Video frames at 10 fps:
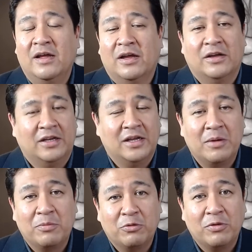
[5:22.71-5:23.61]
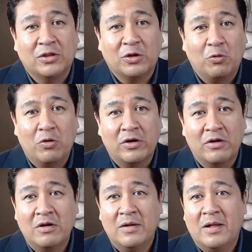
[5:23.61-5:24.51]
could come up throughout the
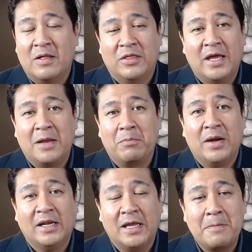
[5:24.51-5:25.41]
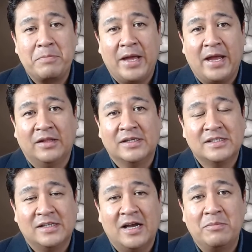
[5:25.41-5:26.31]
quarter that might impact this
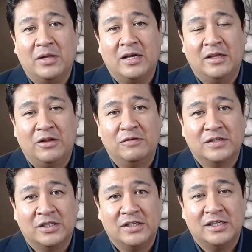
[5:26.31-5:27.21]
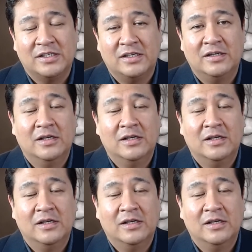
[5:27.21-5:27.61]
timeline that you've suggested?